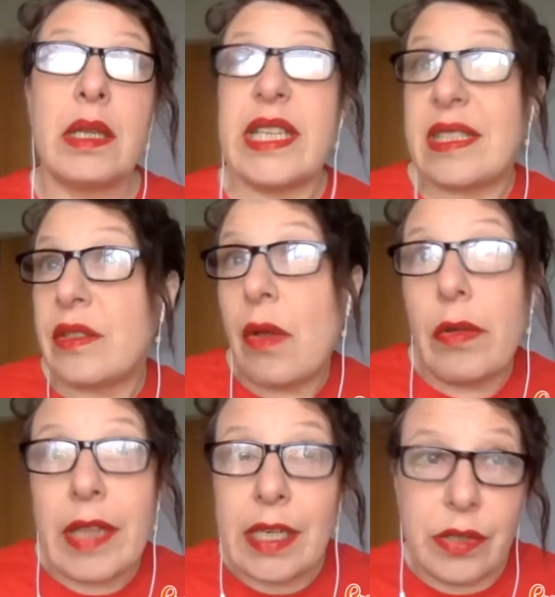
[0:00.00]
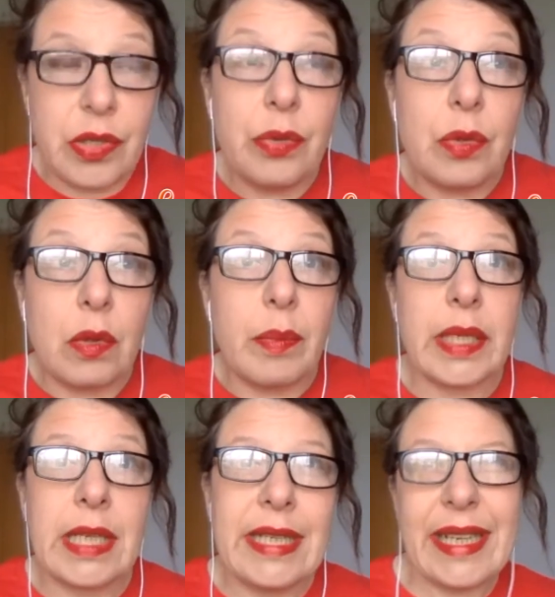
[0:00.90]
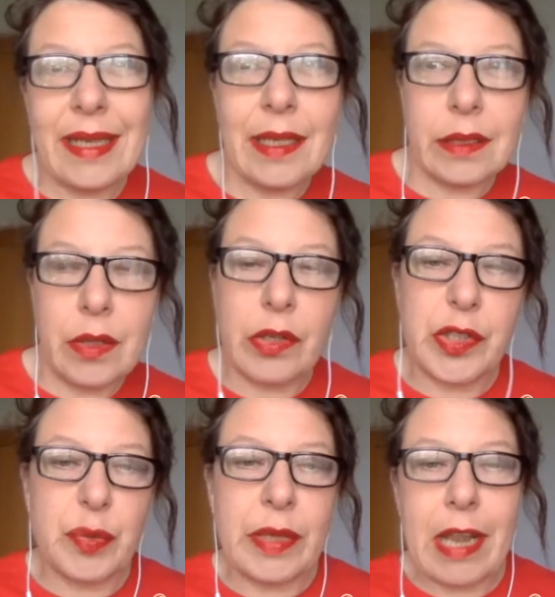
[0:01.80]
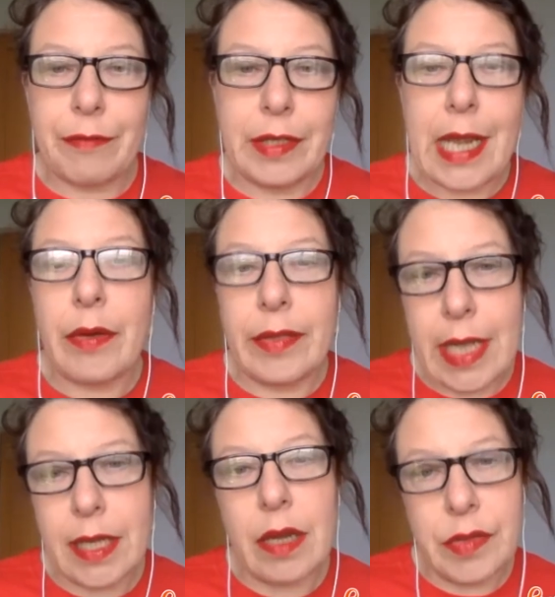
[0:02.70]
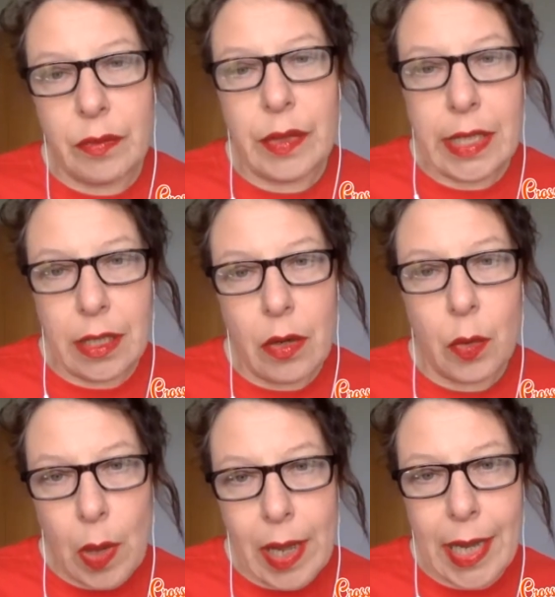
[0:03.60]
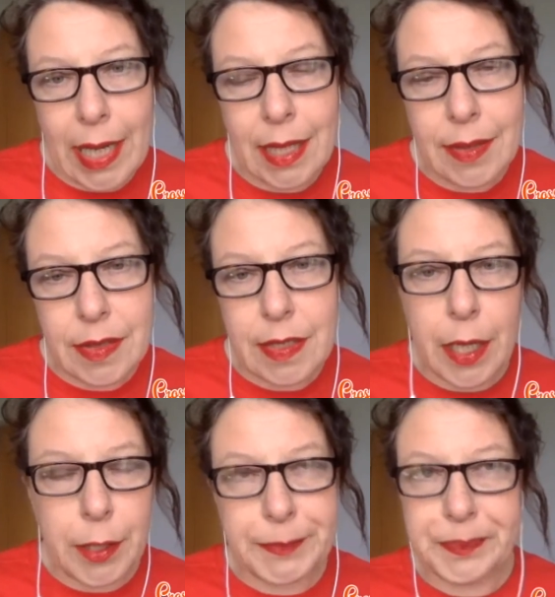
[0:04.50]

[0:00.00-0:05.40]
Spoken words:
It's not that at all. But a little acknowledgement every now and then goes a really long way. So